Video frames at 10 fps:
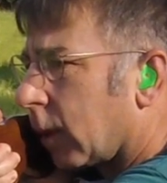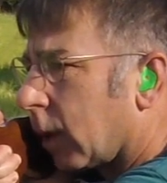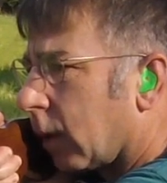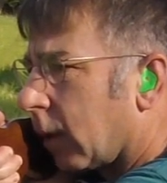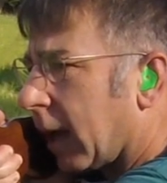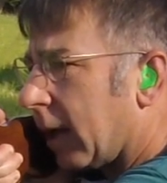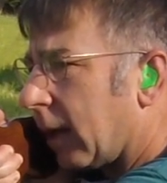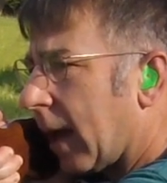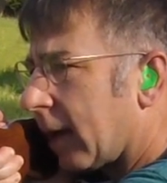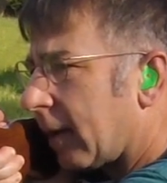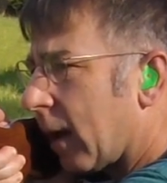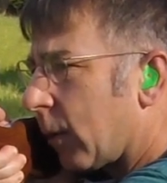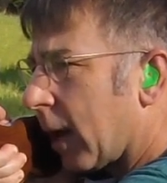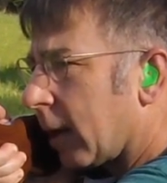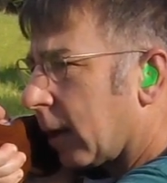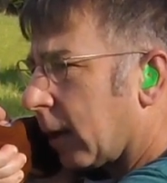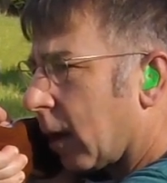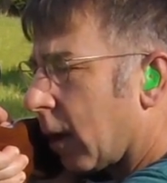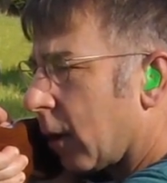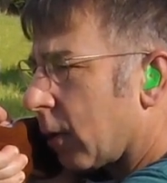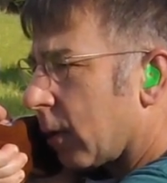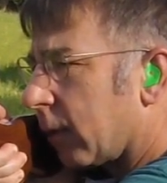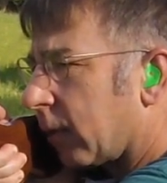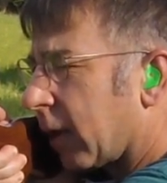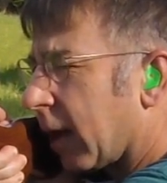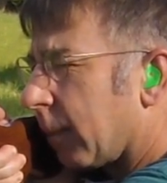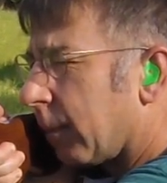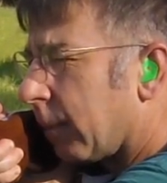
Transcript: Okay, I'll lock down on it a little harder this time.